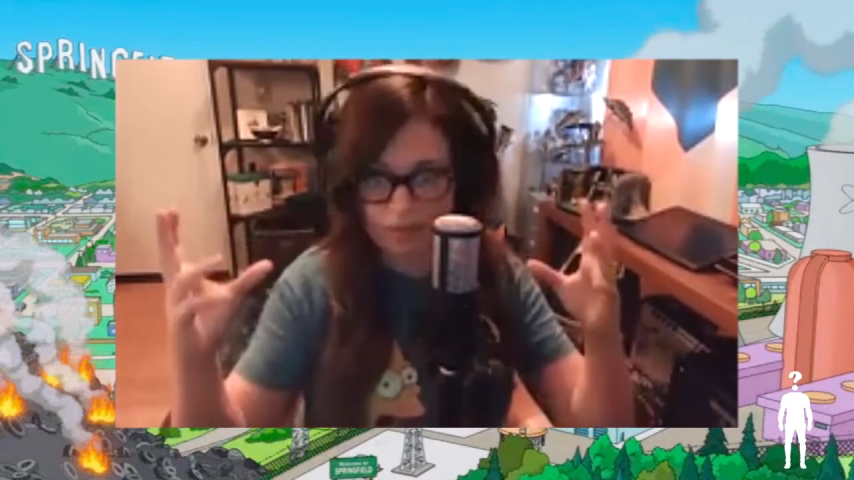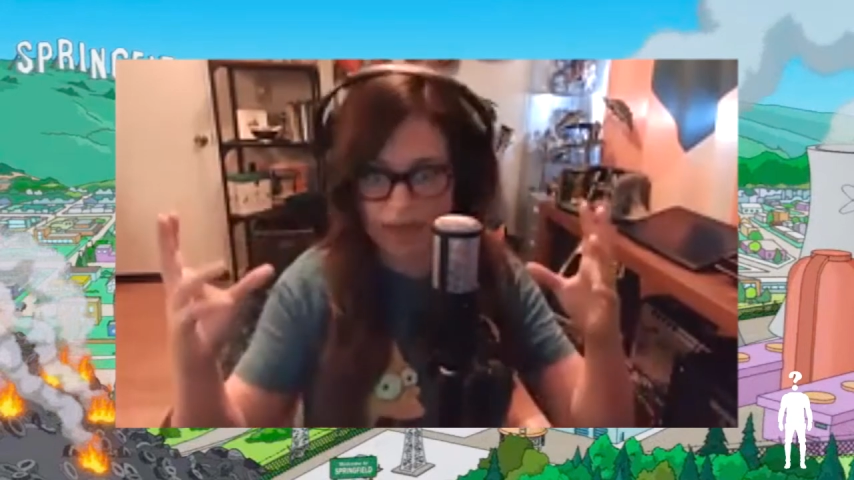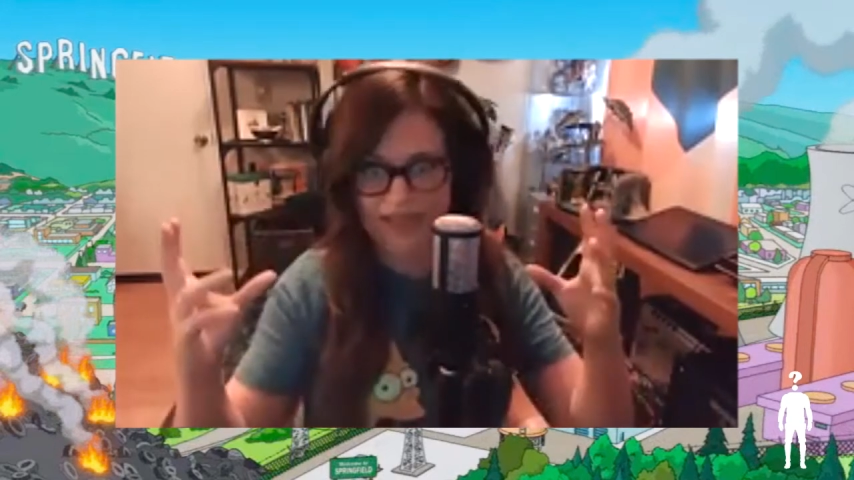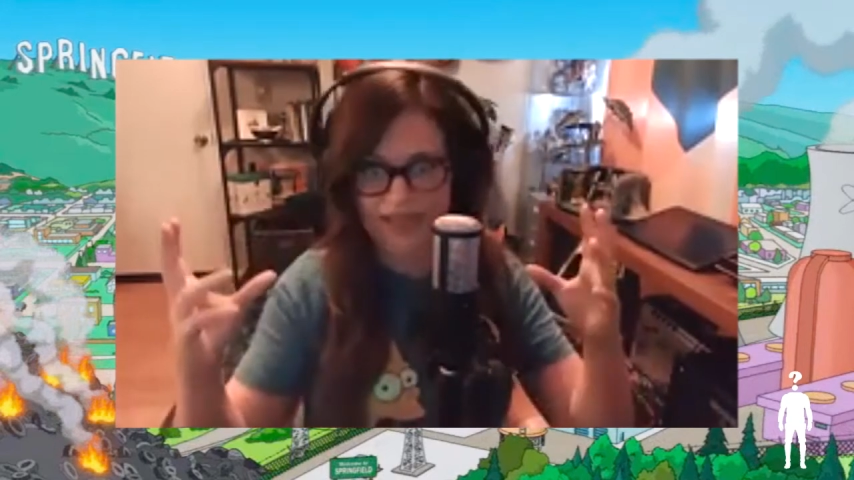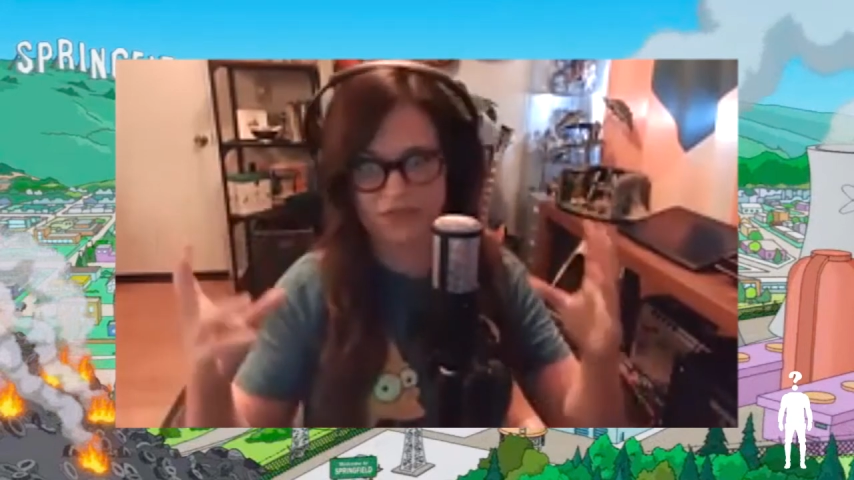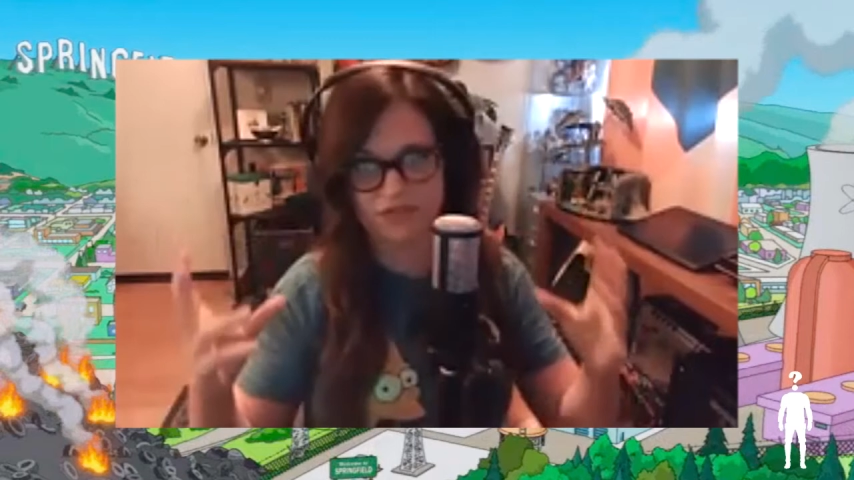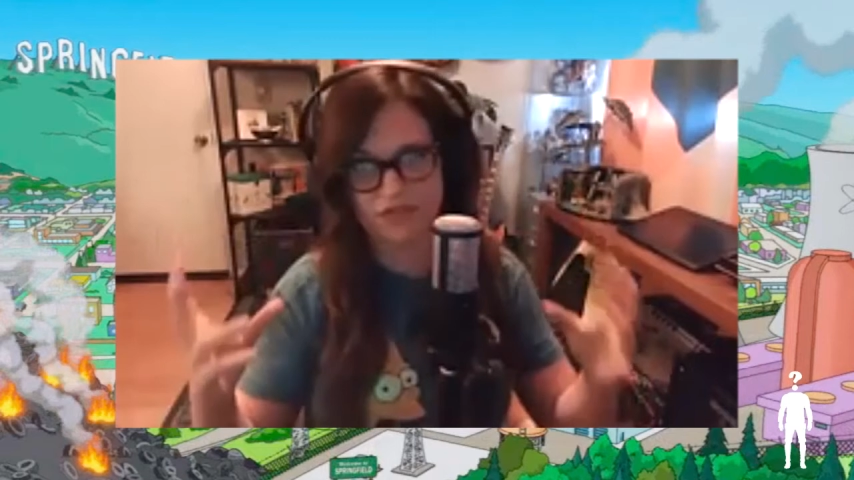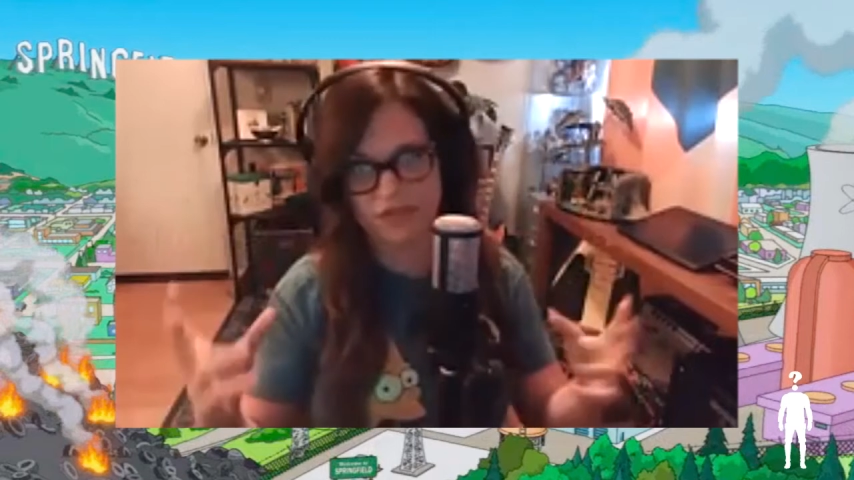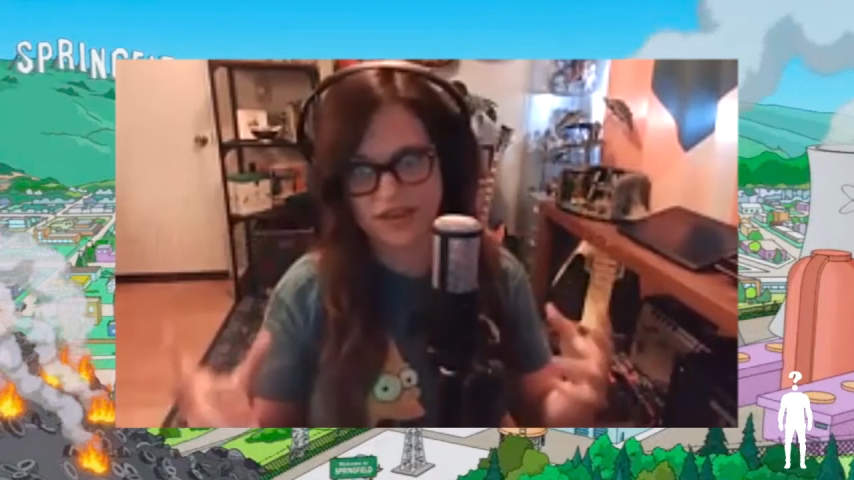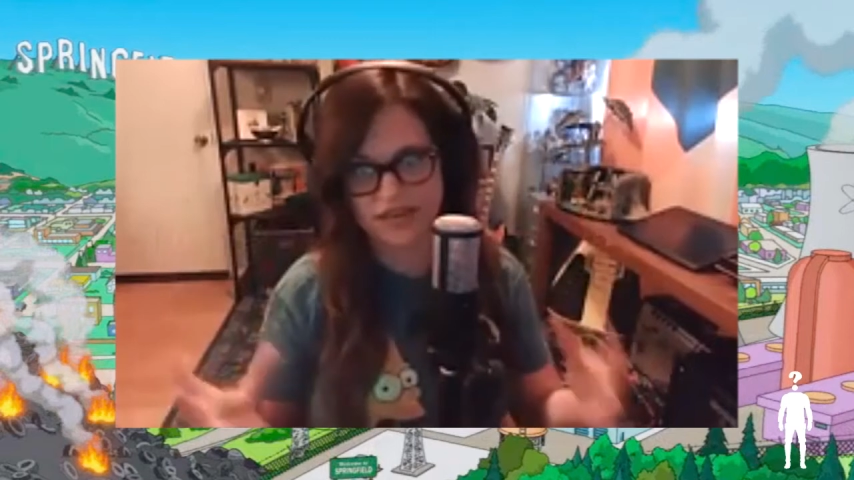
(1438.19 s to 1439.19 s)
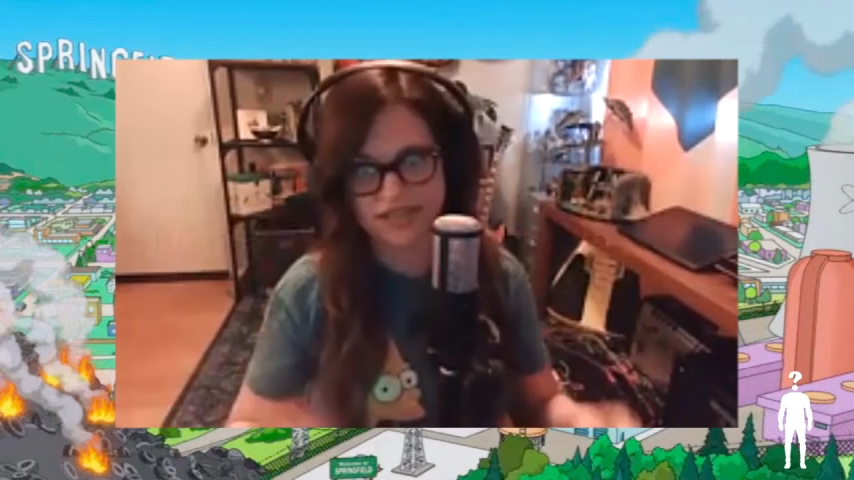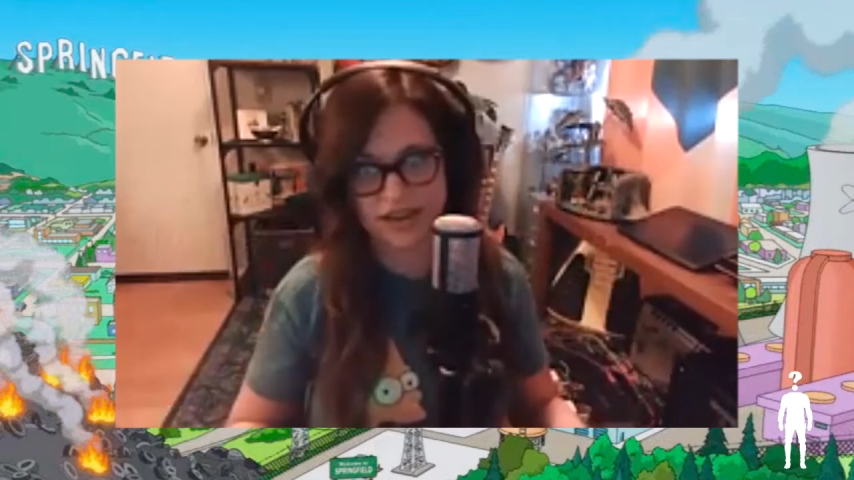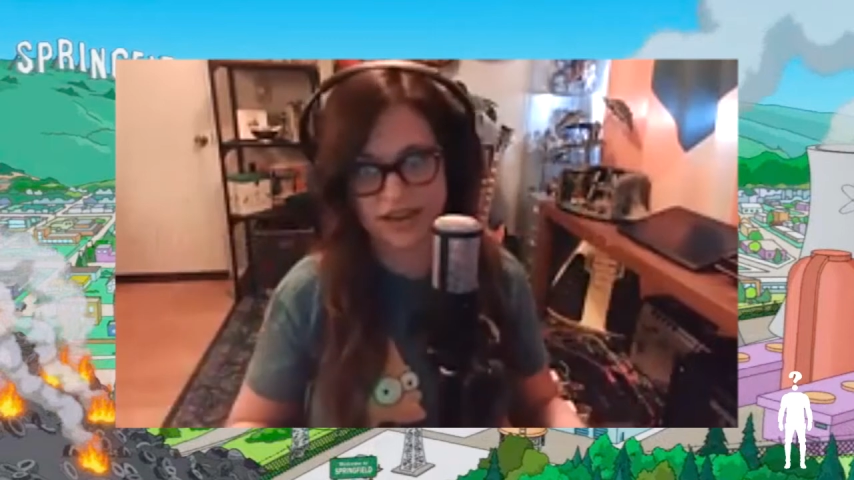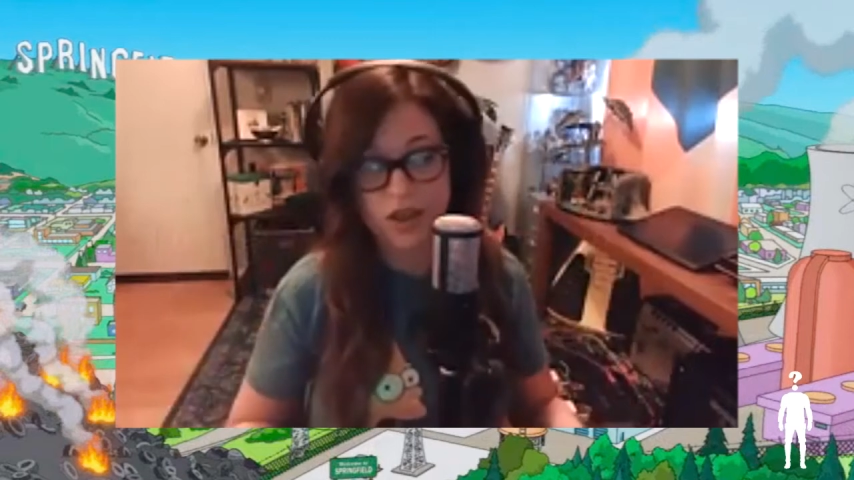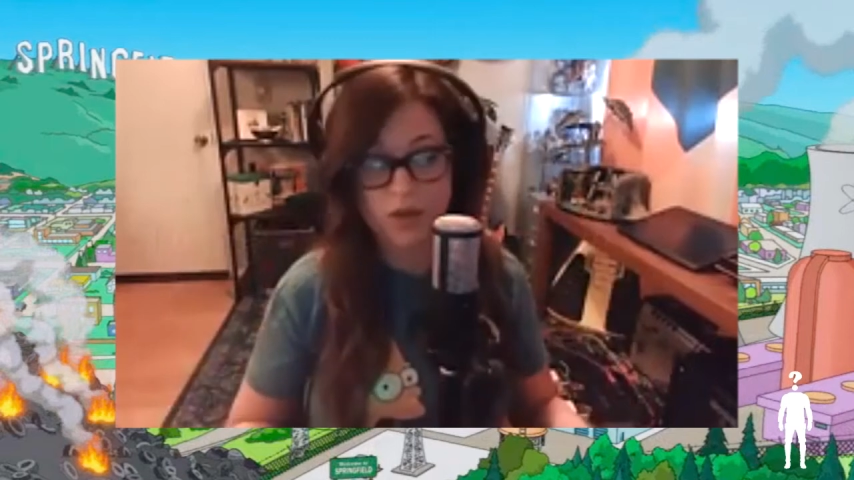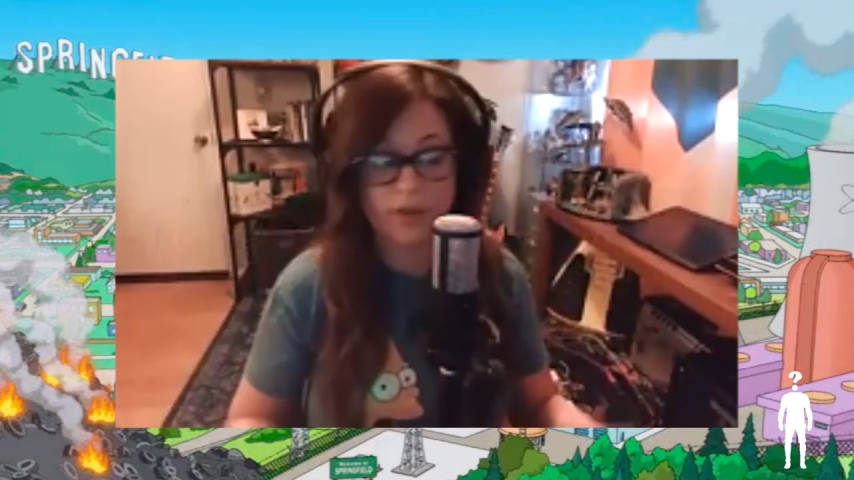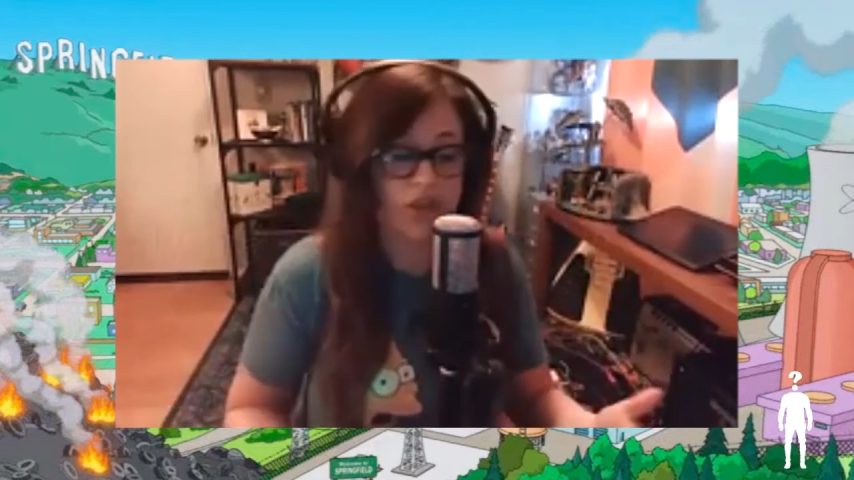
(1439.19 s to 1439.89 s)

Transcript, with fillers: the massive thing that it did,